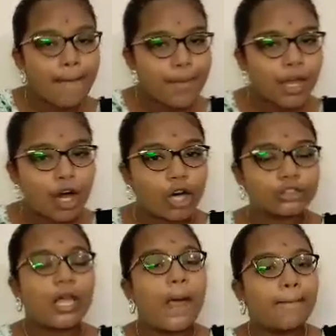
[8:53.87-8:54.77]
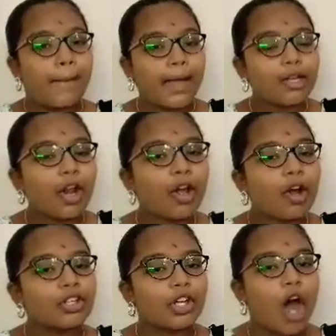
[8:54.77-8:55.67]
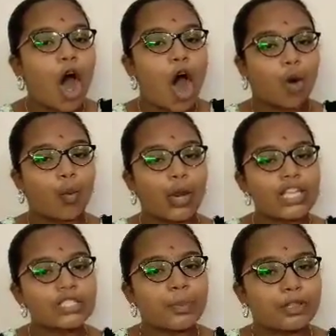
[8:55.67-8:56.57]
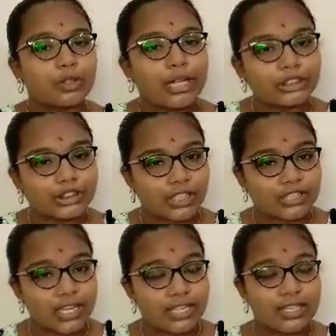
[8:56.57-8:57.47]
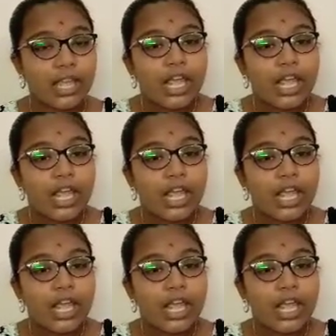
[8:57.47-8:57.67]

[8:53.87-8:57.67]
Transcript: Because mitochondria are very specialized structures.